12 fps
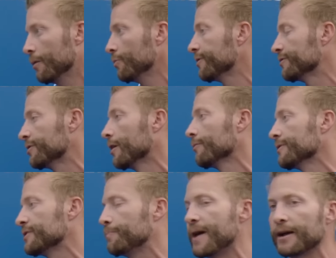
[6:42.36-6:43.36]
with a ton of
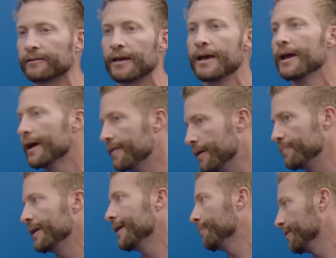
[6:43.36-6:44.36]
respect, and then
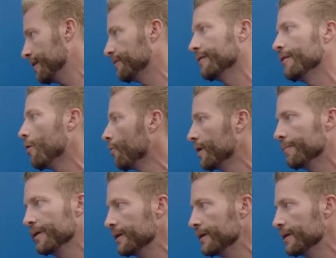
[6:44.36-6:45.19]
being able to get to know him.